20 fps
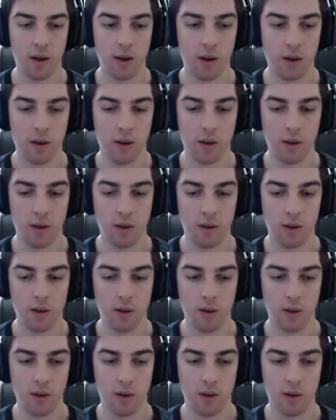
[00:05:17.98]

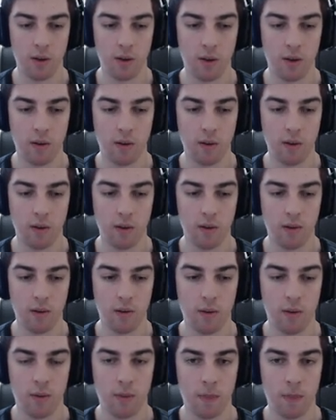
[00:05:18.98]
Nobody speaks.